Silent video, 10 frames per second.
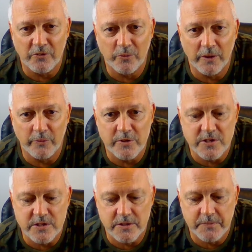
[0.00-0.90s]
so why
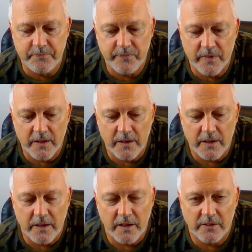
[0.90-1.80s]
wouldn't you?
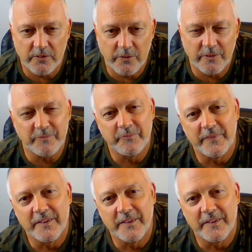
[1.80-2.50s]
So,